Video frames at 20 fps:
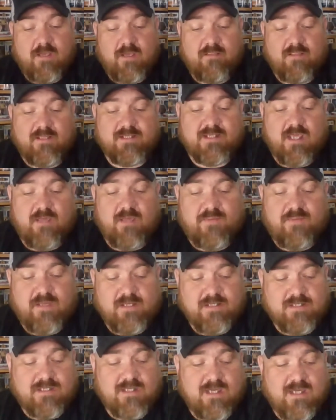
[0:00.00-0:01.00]

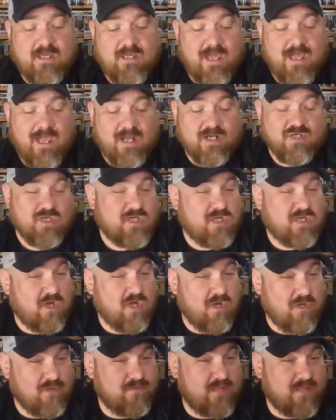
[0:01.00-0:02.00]
LSAPC, actually
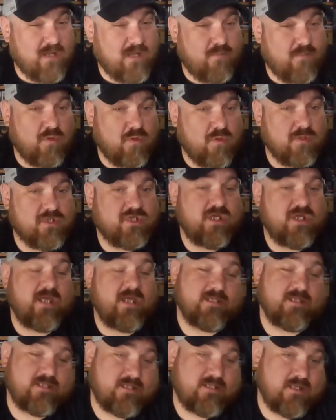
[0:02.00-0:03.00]
called Deadpool
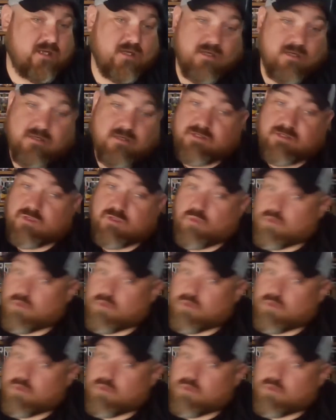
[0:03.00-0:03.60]
Chase. So